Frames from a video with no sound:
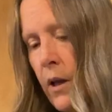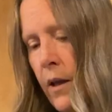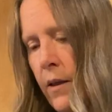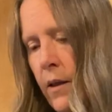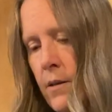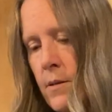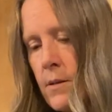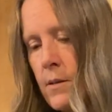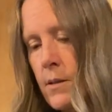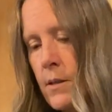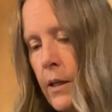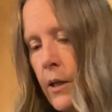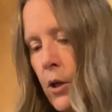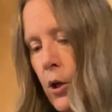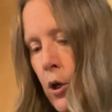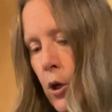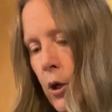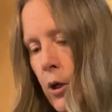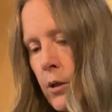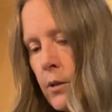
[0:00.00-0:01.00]
I guess it's like a
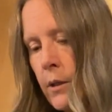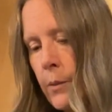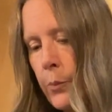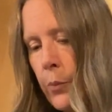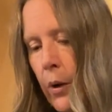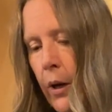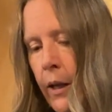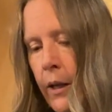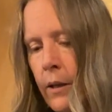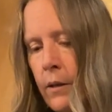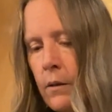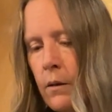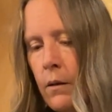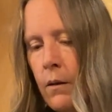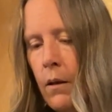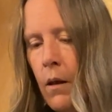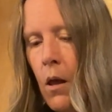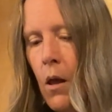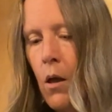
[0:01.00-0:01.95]
Kirkland brand